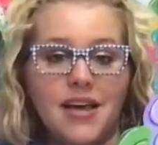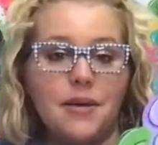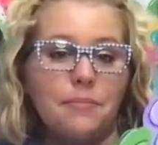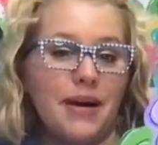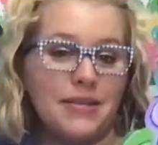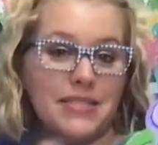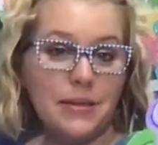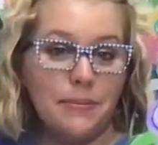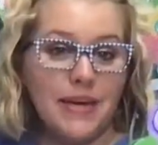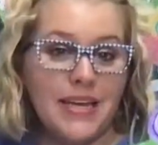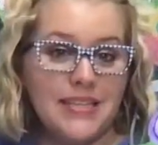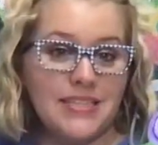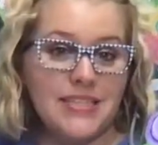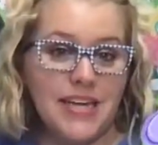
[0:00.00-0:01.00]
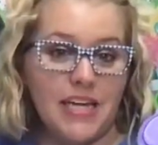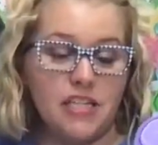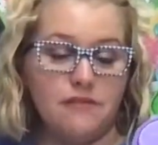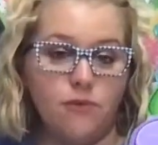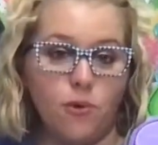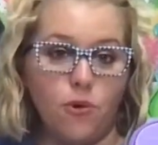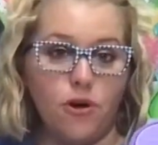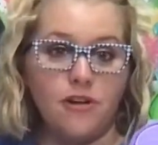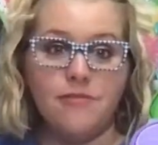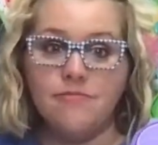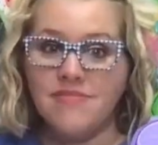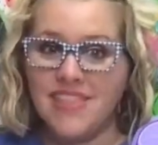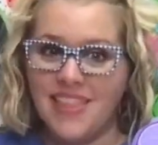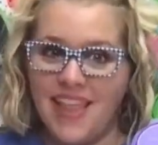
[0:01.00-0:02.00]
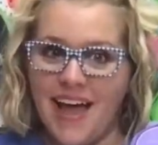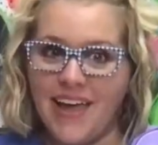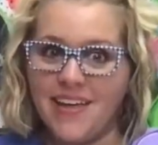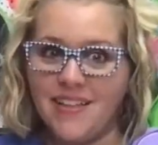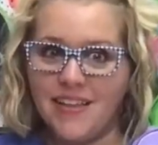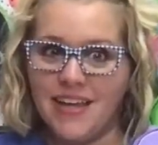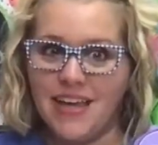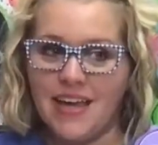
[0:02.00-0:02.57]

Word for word: but somebody in stage four likely